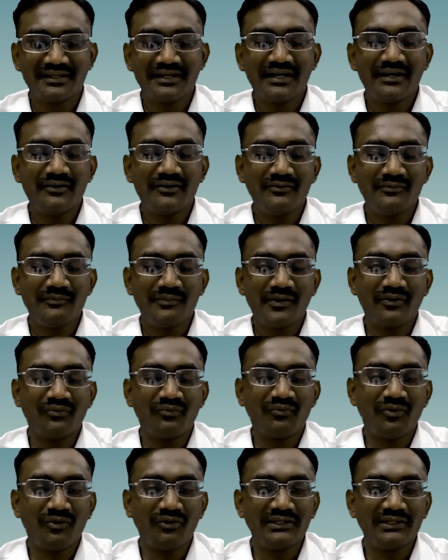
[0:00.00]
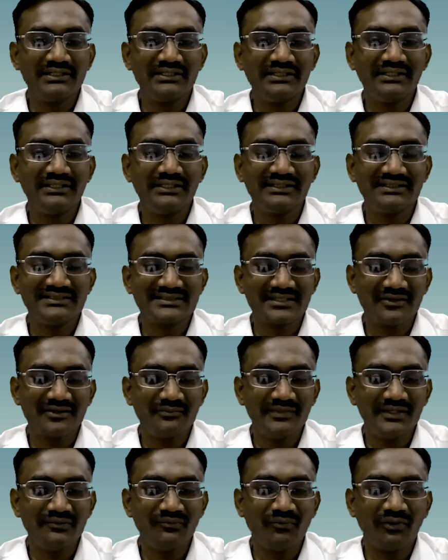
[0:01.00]
How about volunteers? How
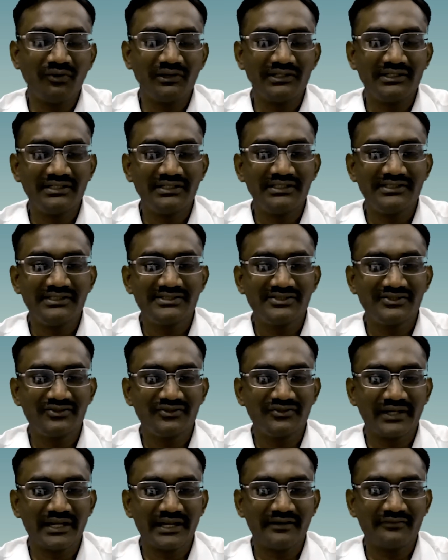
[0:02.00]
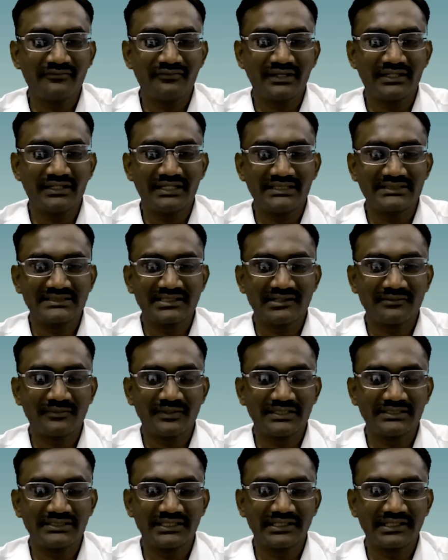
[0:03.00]
many volunteers do you have at Desa
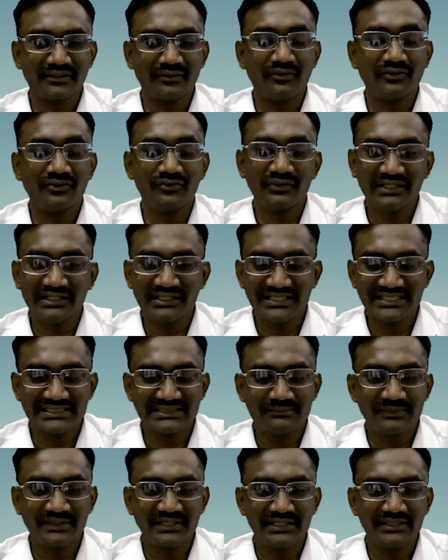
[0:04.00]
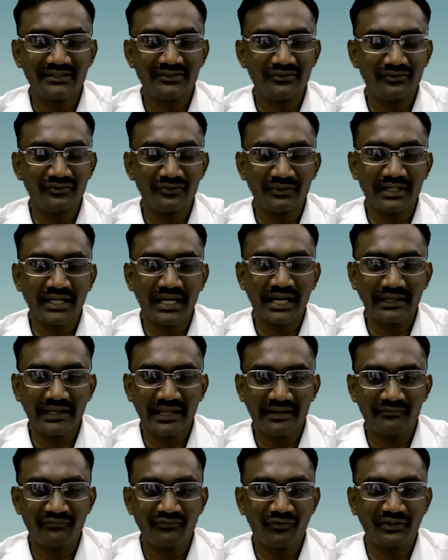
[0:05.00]
Amal Jireh? Or during this period, you can't have